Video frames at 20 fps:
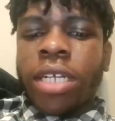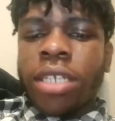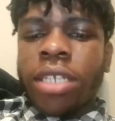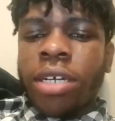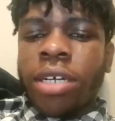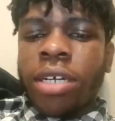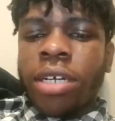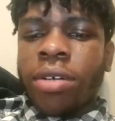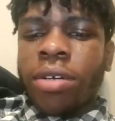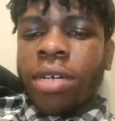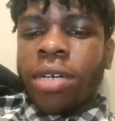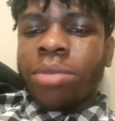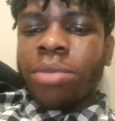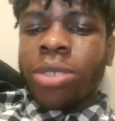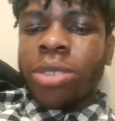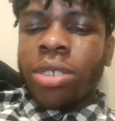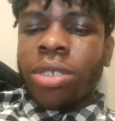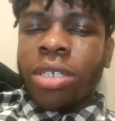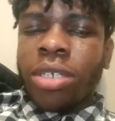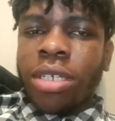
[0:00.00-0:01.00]
now I'm
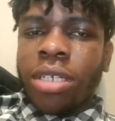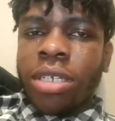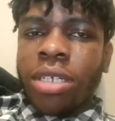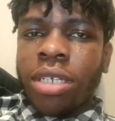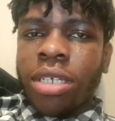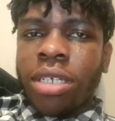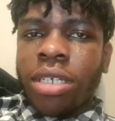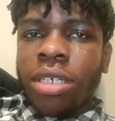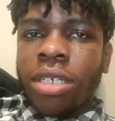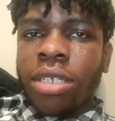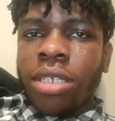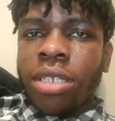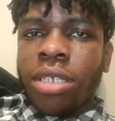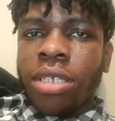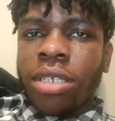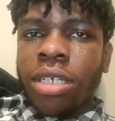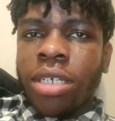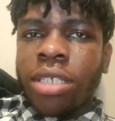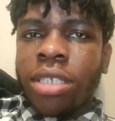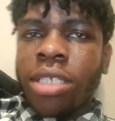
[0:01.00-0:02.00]
studying in
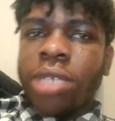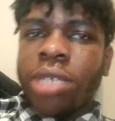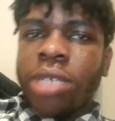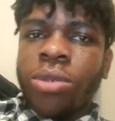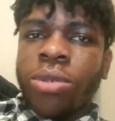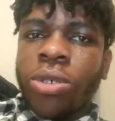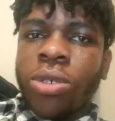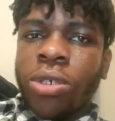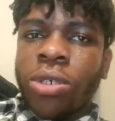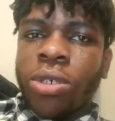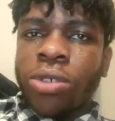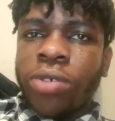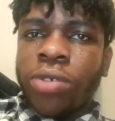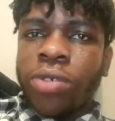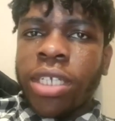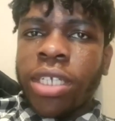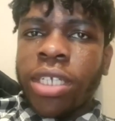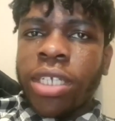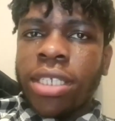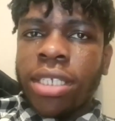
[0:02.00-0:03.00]
a town called
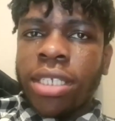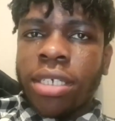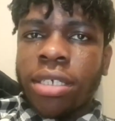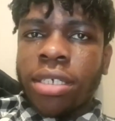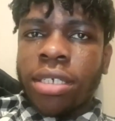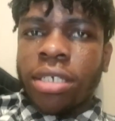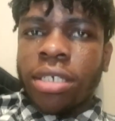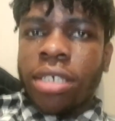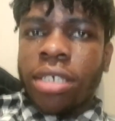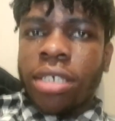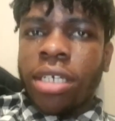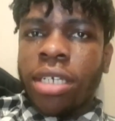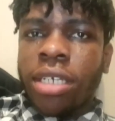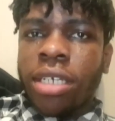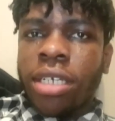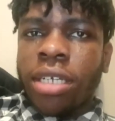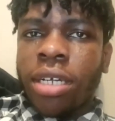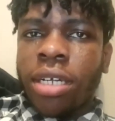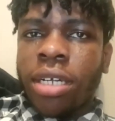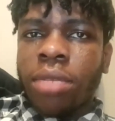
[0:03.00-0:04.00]
Red Deer in
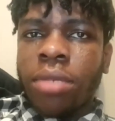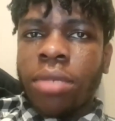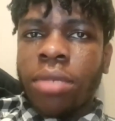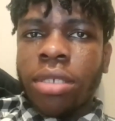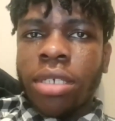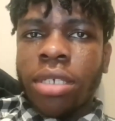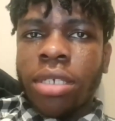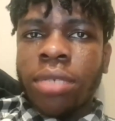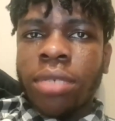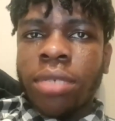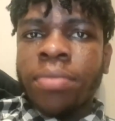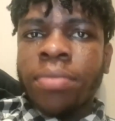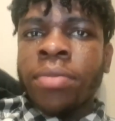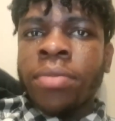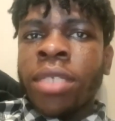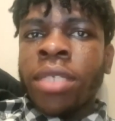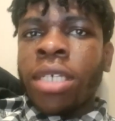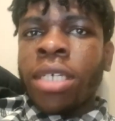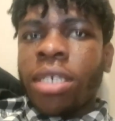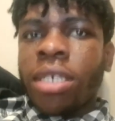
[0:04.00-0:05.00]
Alberta,
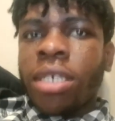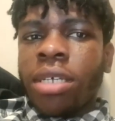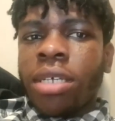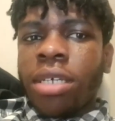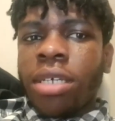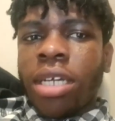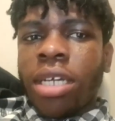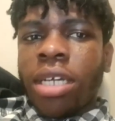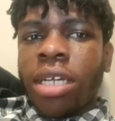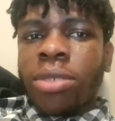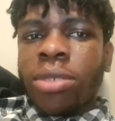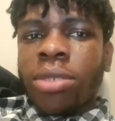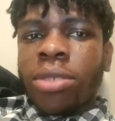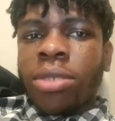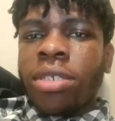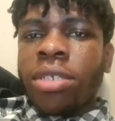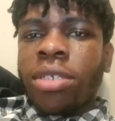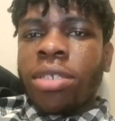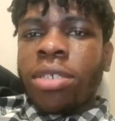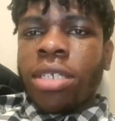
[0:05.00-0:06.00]
and I'm
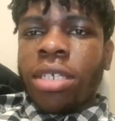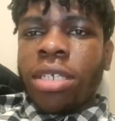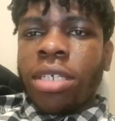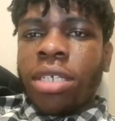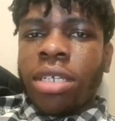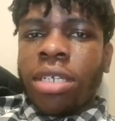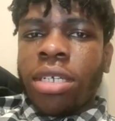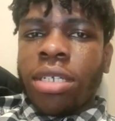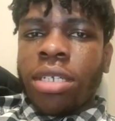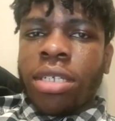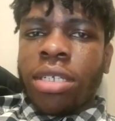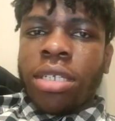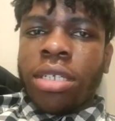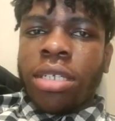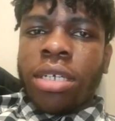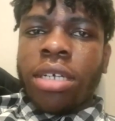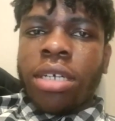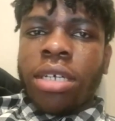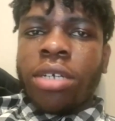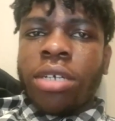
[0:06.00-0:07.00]
studying in
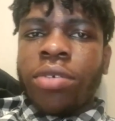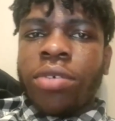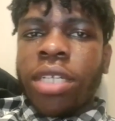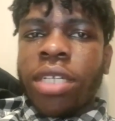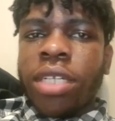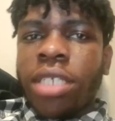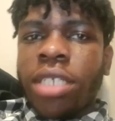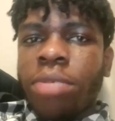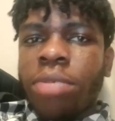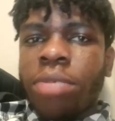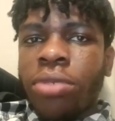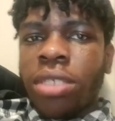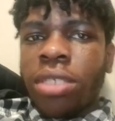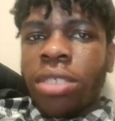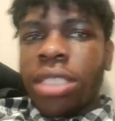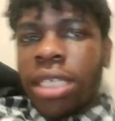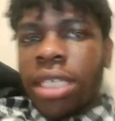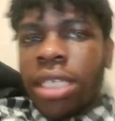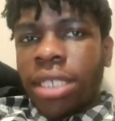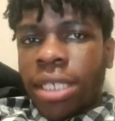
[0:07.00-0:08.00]
Red Deer
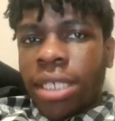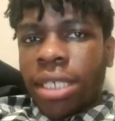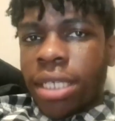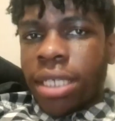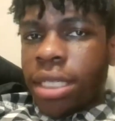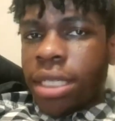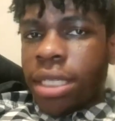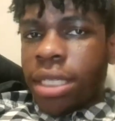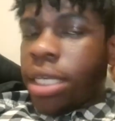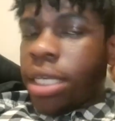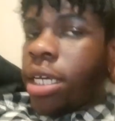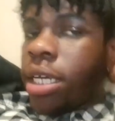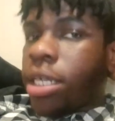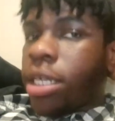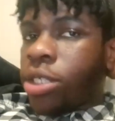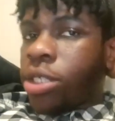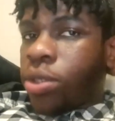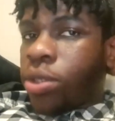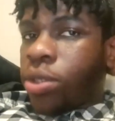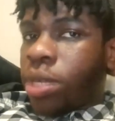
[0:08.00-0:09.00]
Polytechnic.
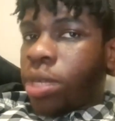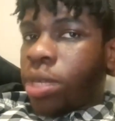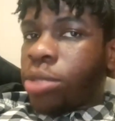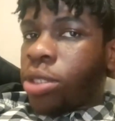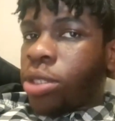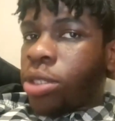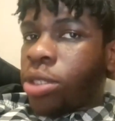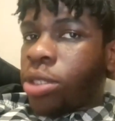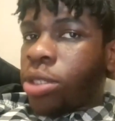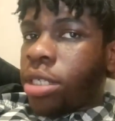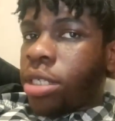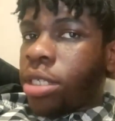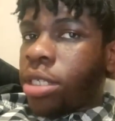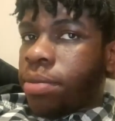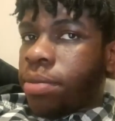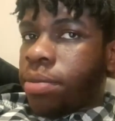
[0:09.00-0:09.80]
So I'm studying